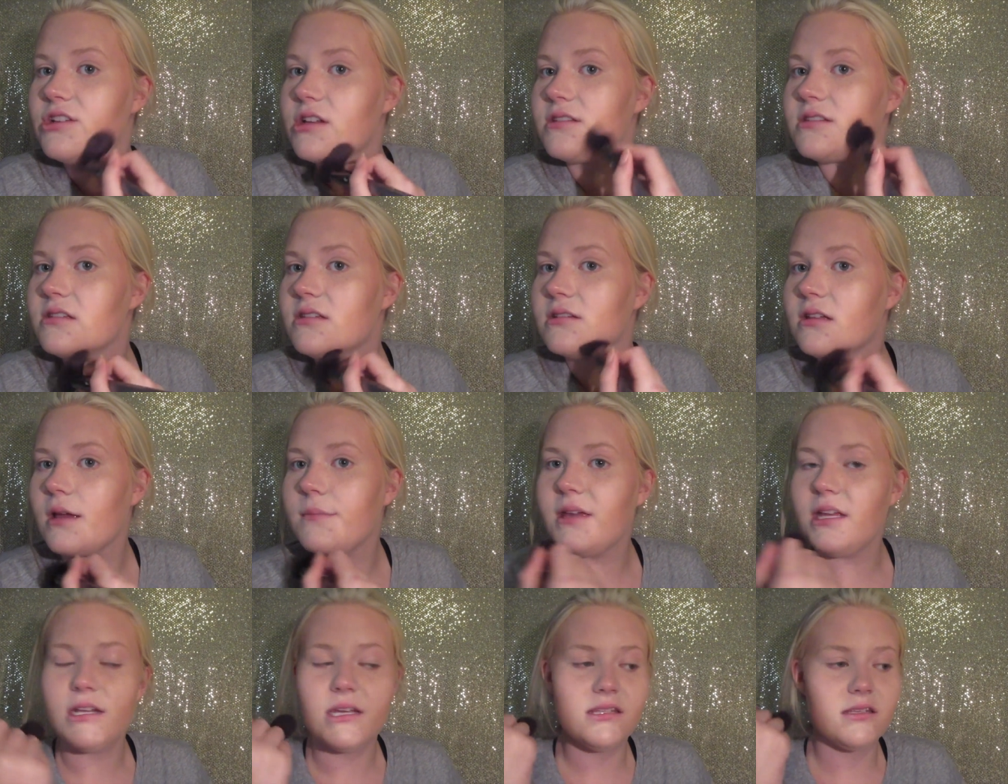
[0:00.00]
just, I
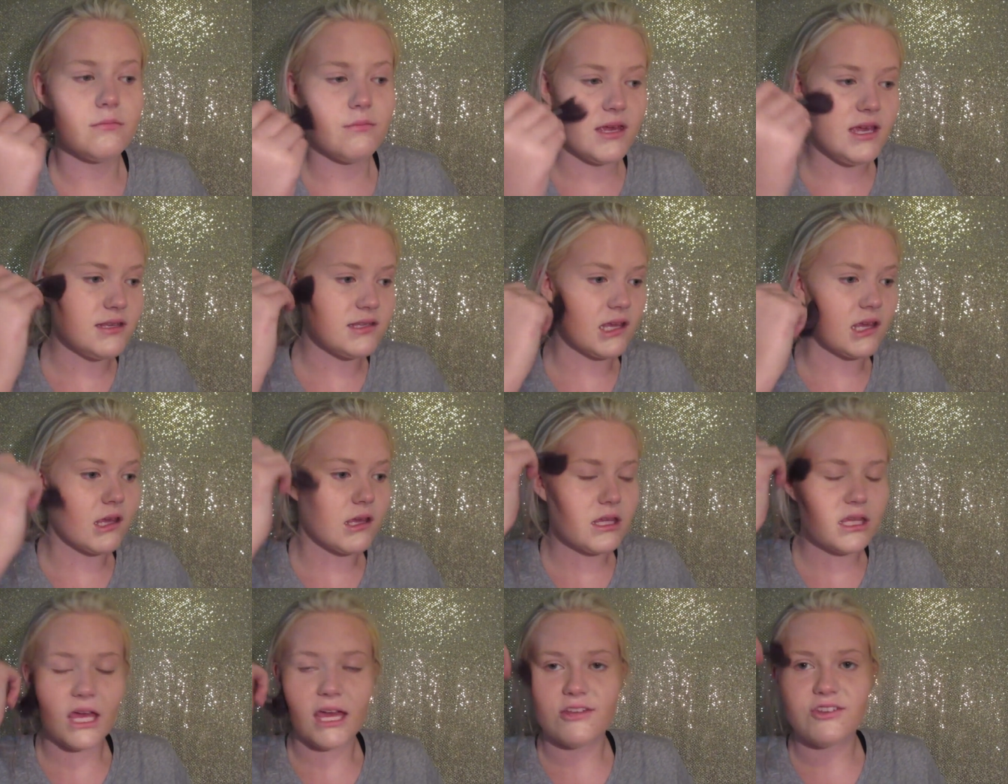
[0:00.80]
mean, it's amazing.
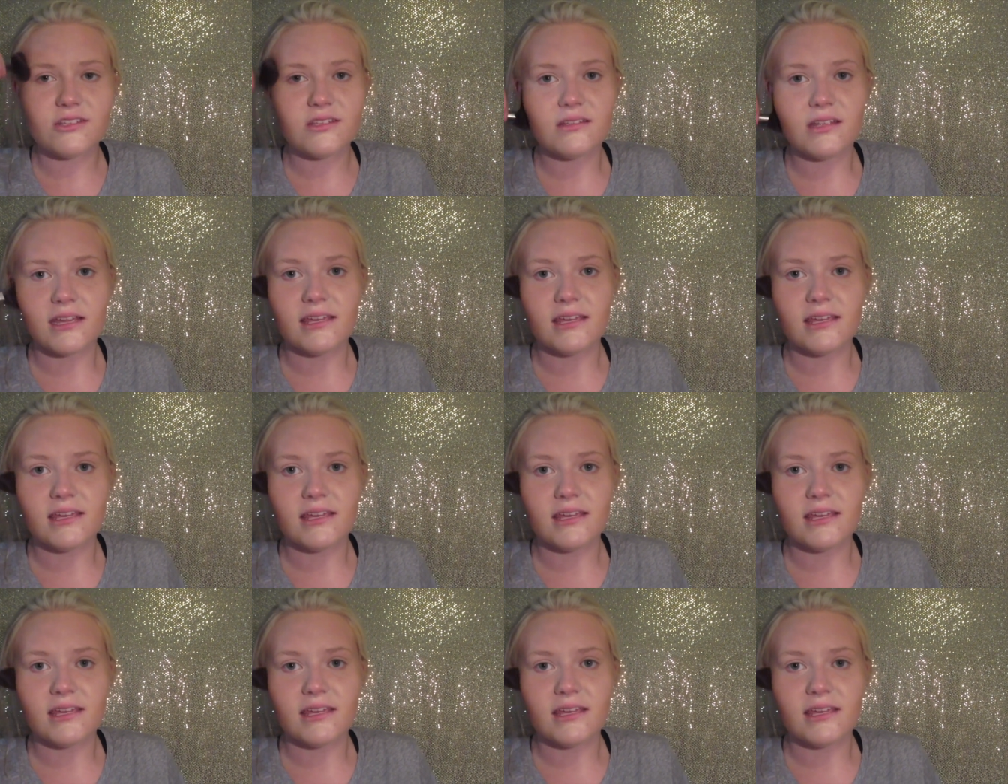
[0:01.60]
I just,